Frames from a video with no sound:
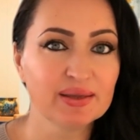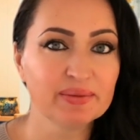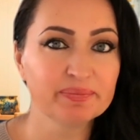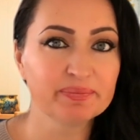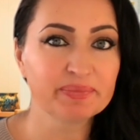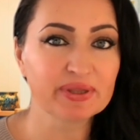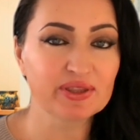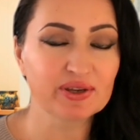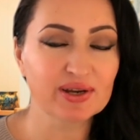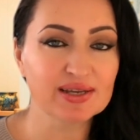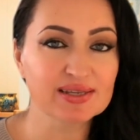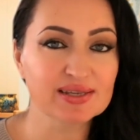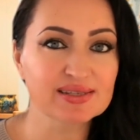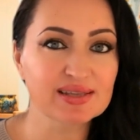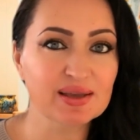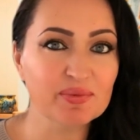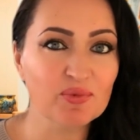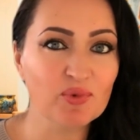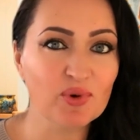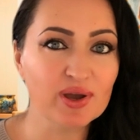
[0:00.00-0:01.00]
But there are
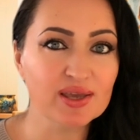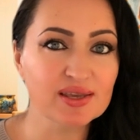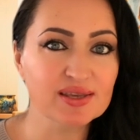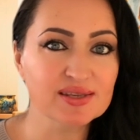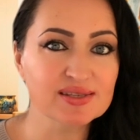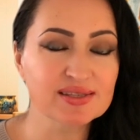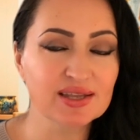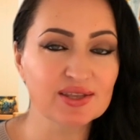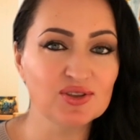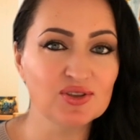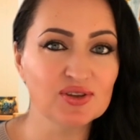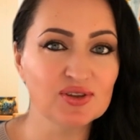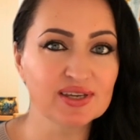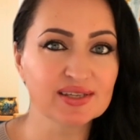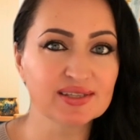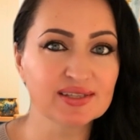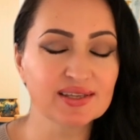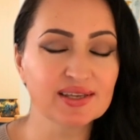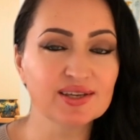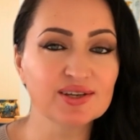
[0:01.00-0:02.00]
some ways that you
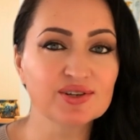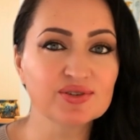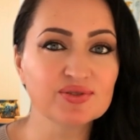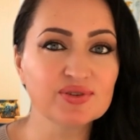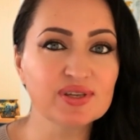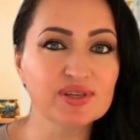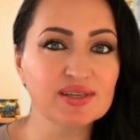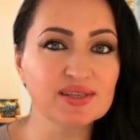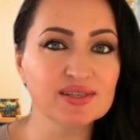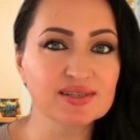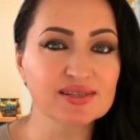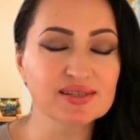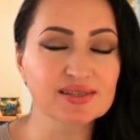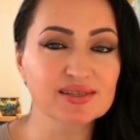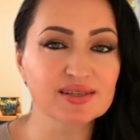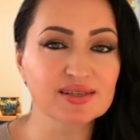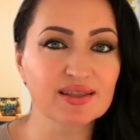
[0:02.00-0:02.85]
can increase